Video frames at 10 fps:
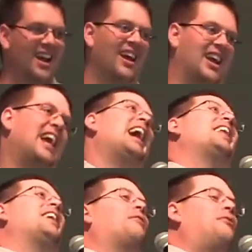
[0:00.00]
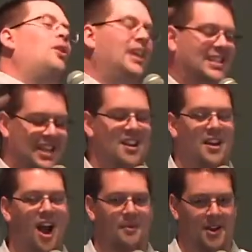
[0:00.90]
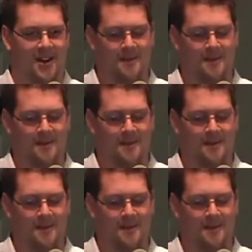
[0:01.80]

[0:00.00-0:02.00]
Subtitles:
Like, I gotta get a fully extended arm here.